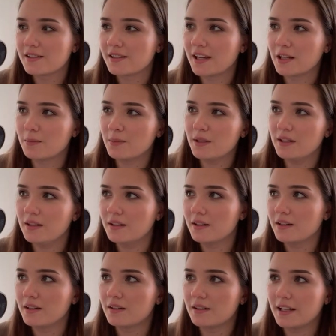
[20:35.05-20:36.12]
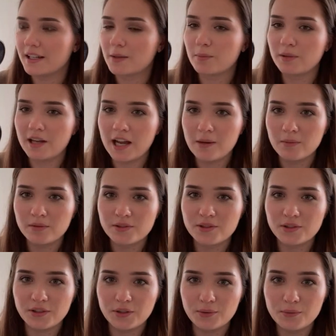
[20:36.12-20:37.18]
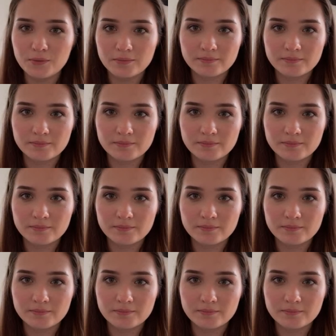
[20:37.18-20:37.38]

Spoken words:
can be like applicable to you.